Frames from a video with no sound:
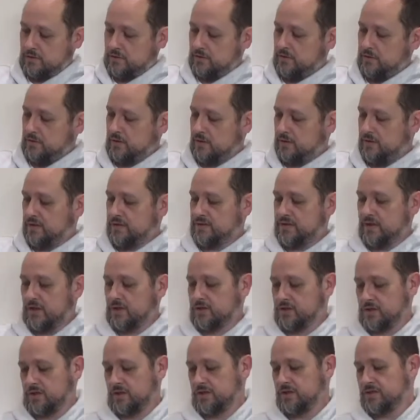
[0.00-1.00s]
And this
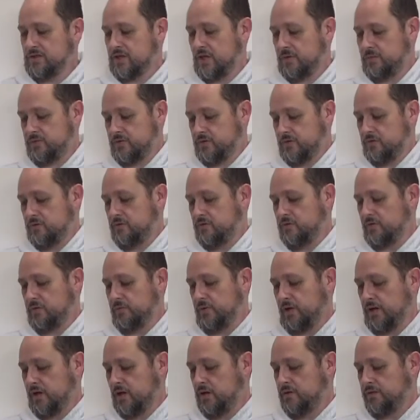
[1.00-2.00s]
actually zips all
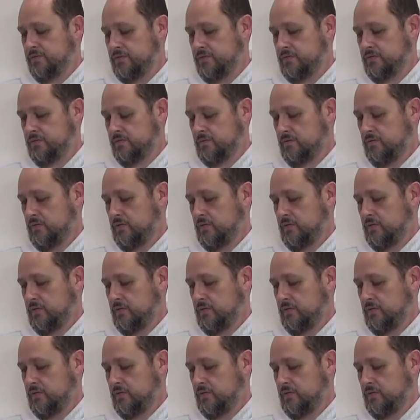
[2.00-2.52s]
the way off.